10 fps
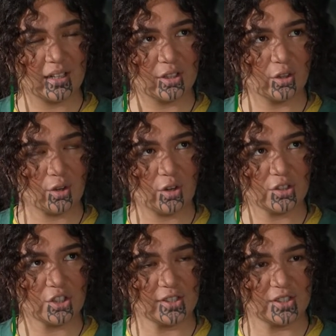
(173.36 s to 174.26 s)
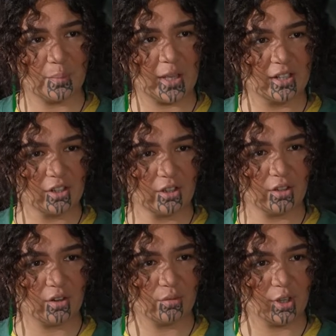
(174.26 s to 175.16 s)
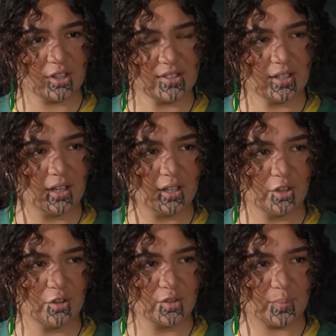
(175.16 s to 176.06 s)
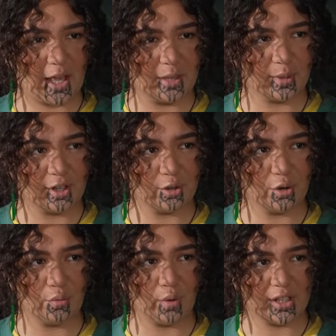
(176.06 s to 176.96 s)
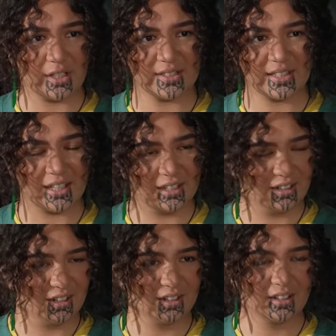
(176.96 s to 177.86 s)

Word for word: you're not just dependent on what is in a newspaper or what is in